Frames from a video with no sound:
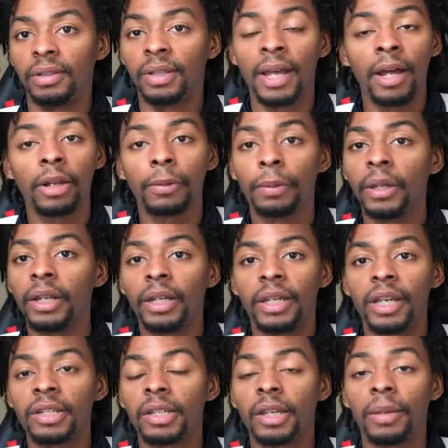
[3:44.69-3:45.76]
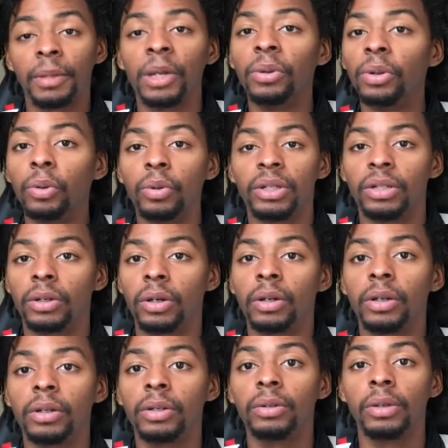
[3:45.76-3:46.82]
now they're playing a guessing game. They don't know what you're
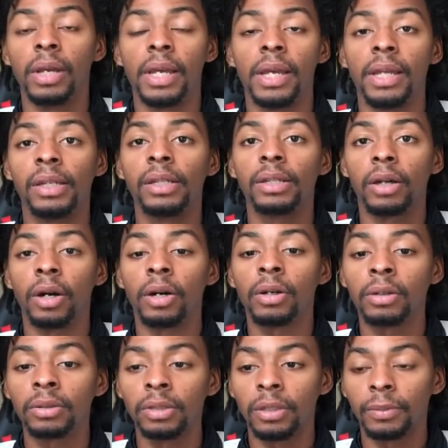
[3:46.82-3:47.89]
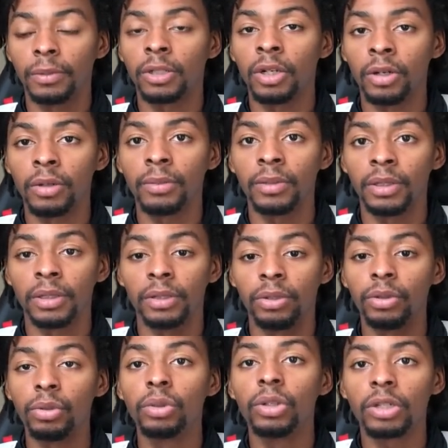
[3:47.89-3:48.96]
gonna do, and it's all determined.
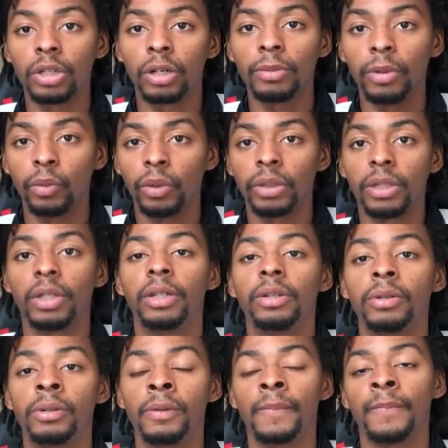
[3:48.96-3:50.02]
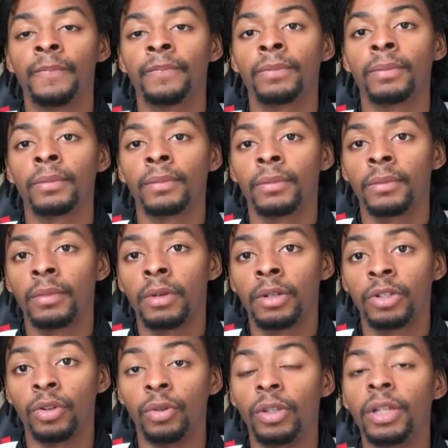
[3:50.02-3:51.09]
You determine what they do.
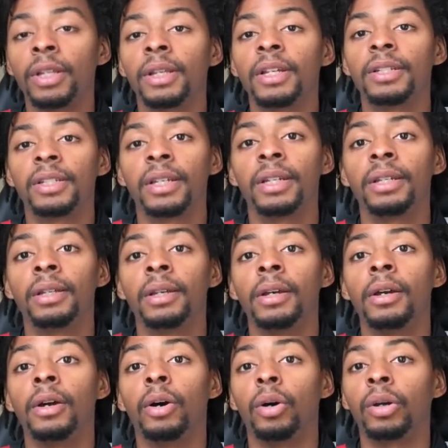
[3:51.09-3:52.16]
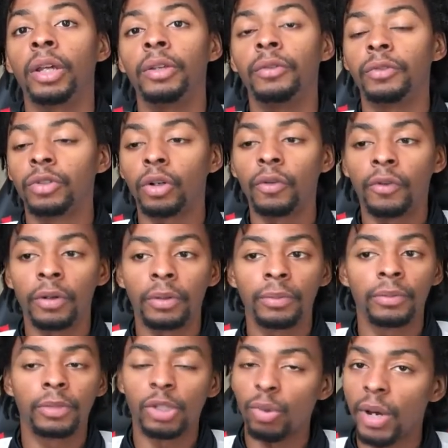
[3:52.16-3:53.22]
So then let's say, okay, you drove on
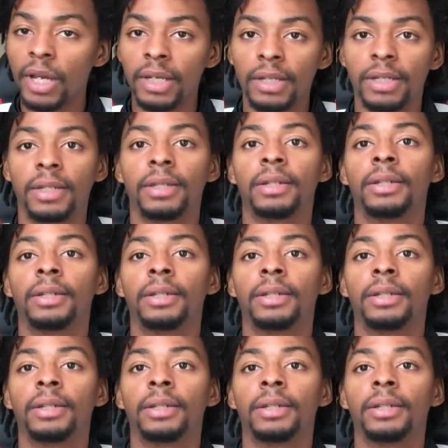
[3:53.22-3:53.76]
them twice,